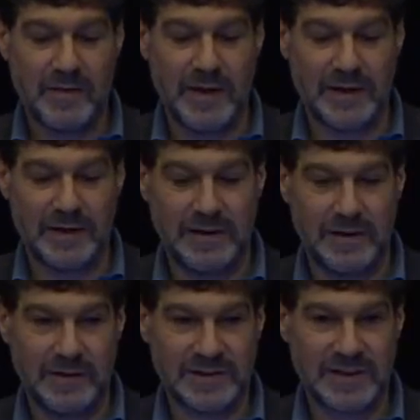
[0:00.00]
that
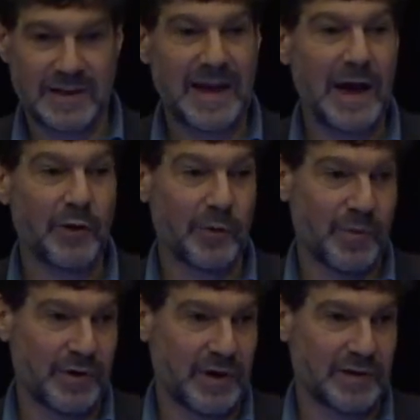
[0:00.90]
is
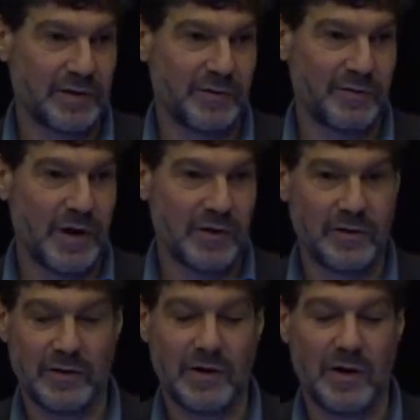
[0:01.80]
counterproductive
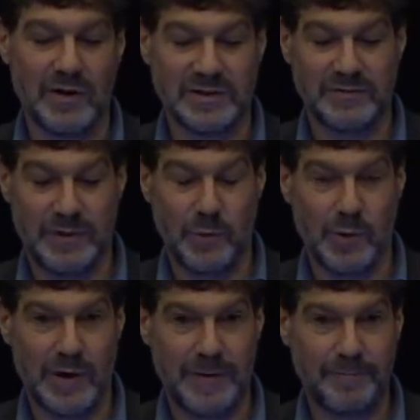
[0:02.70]
to the cause of
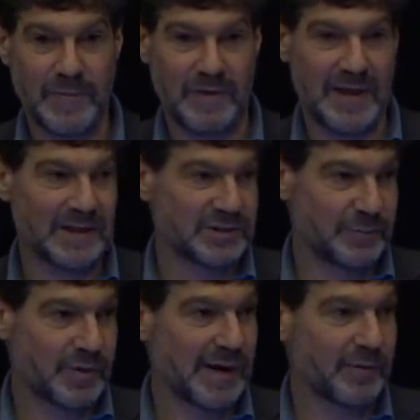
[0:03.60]
inquiry. And that
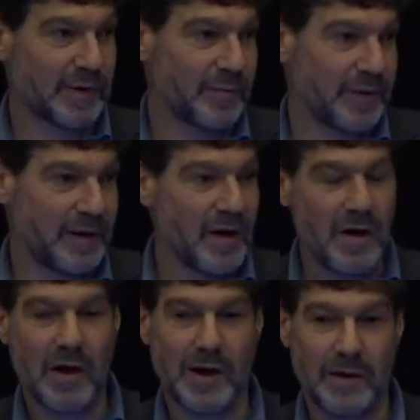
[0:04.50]
should probably be
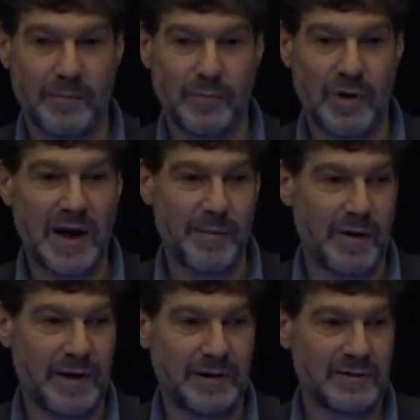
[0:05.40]
our
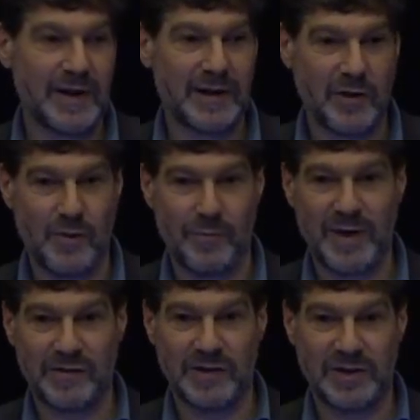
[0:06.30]
primary take-home
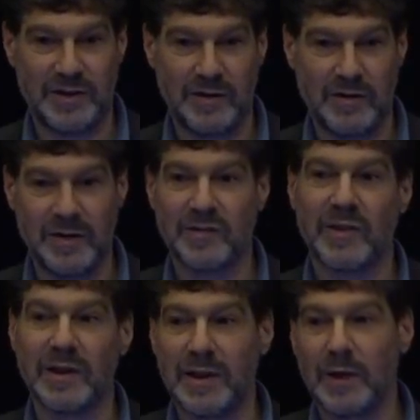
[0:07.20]
message here, is
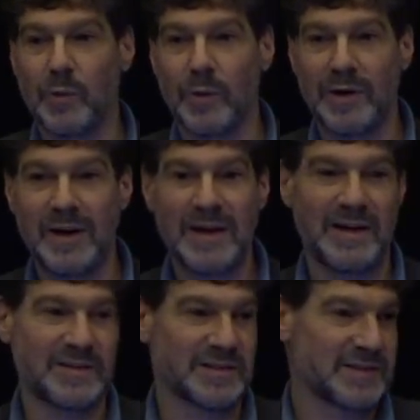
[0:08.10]
that inquiry
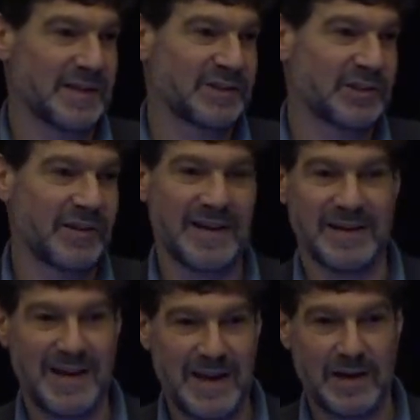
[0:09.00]
is essential, and
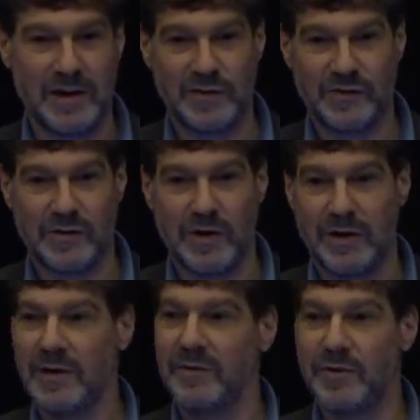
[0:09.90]
it cannot
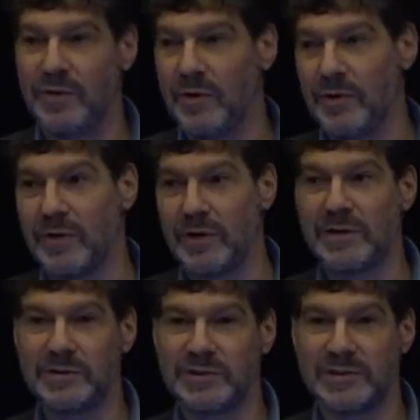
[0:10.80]
start if you know your
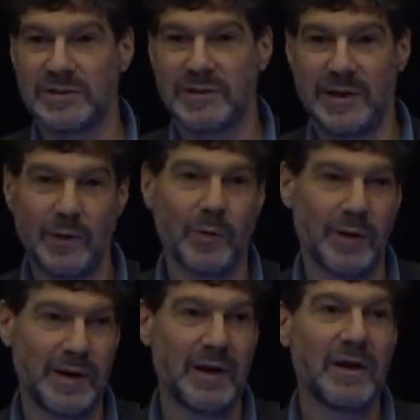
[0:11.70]
conclusions.
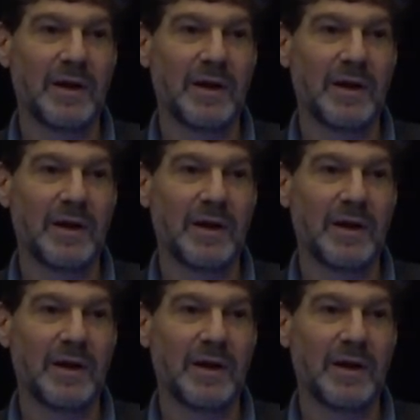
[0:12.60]
Inquiry,